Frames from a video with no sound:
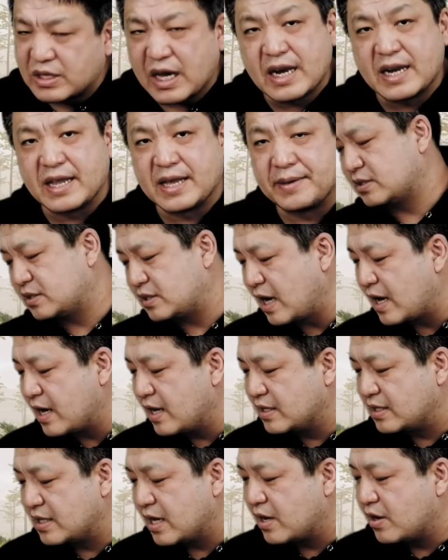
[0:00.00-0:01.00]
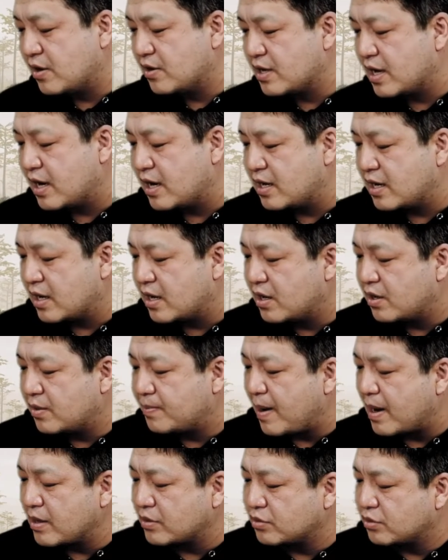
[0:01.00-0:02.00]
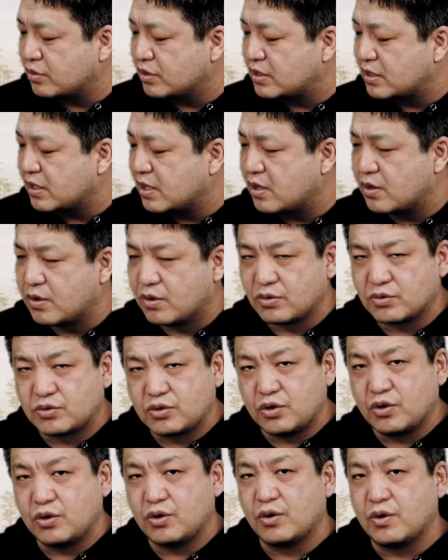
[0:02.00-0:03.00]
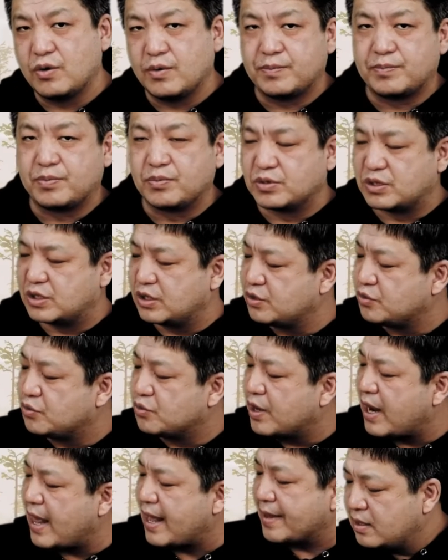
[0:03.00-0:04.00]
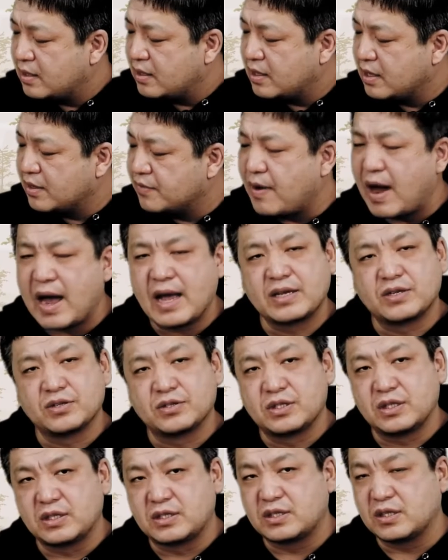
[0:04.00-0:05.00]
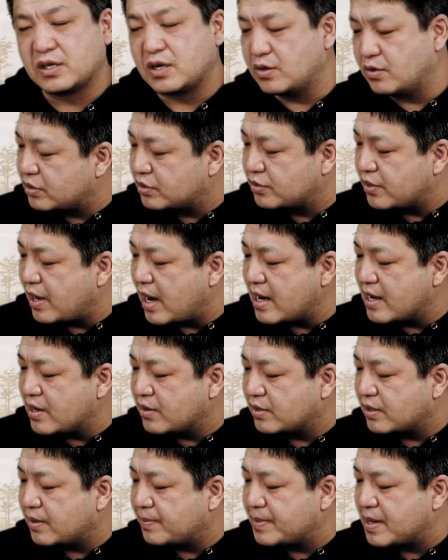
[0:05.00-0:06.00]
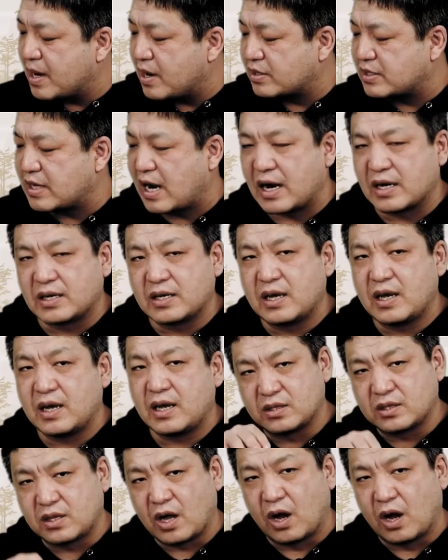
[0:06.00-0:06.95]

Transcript: Although similar to many spinosaurids, the nostrils of Suchomimus were not as far back as in most spinosaurids.